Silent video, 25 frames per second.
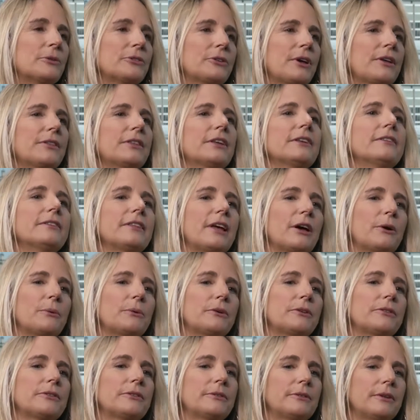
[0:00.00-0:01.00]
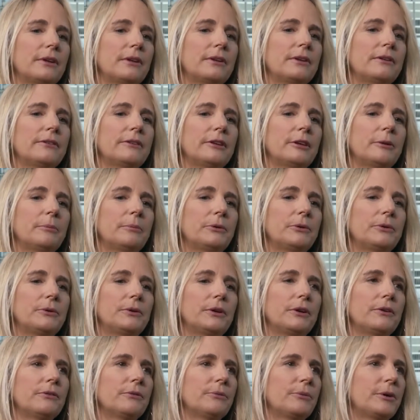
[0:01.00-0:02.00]
So I think that was an example
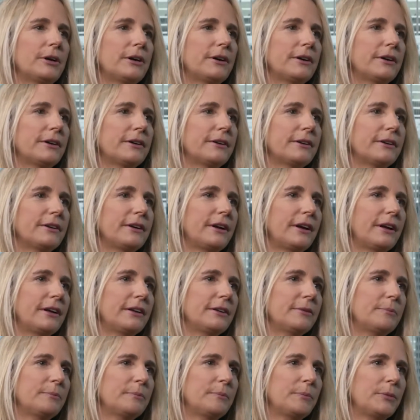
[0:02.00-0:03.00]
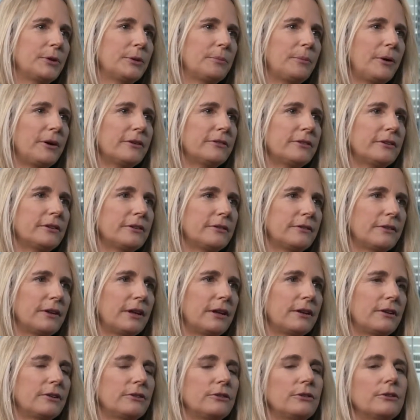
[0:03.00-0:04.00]
of where I put a positive
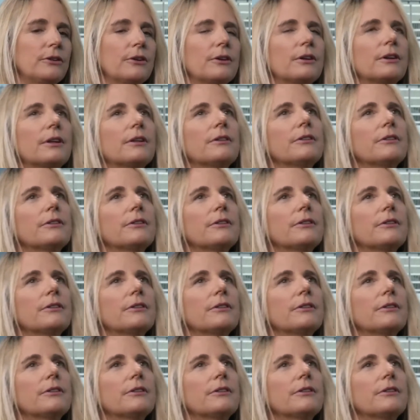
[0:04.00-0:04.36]
attitude on.